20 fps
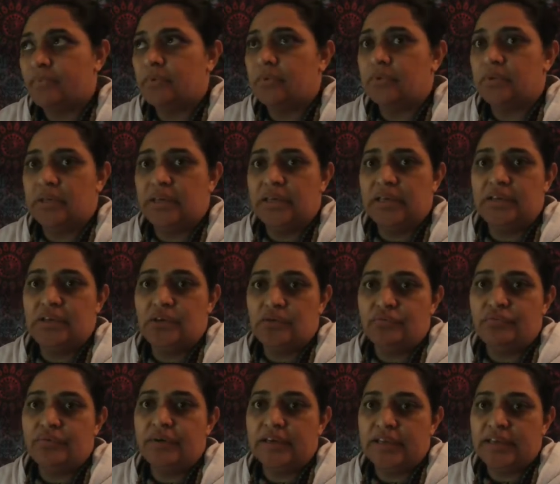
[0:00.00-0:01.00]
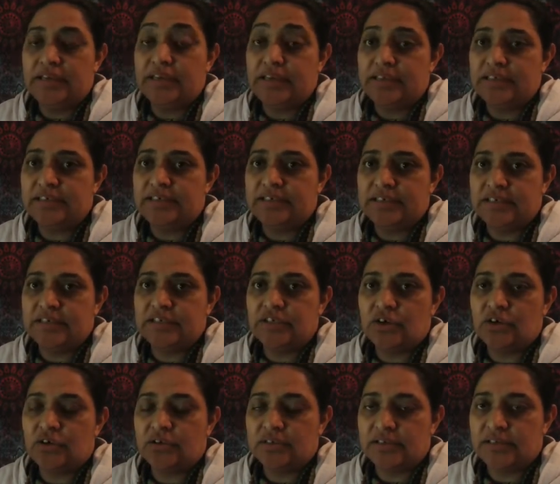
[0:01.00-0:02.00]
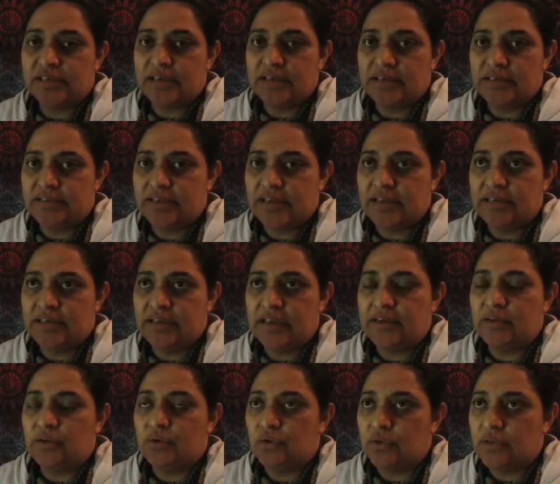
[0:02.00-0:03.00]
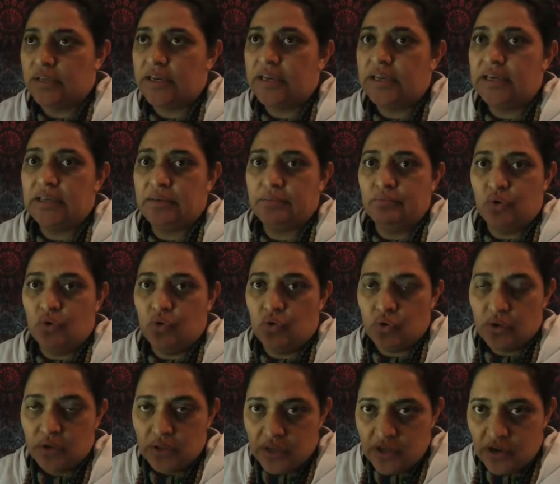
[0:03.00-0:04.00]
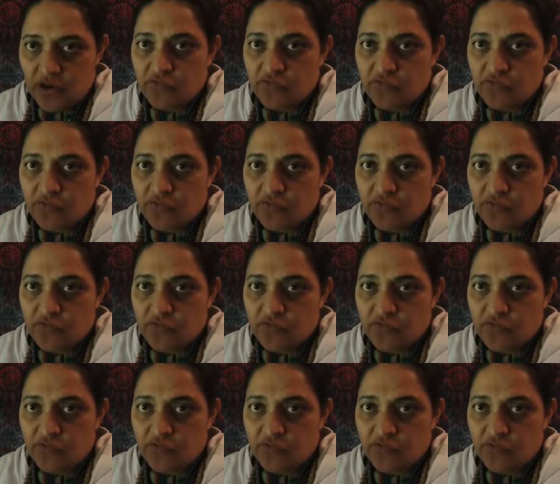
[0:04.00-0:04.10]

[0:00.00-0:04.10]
you really need to detox and look at eating more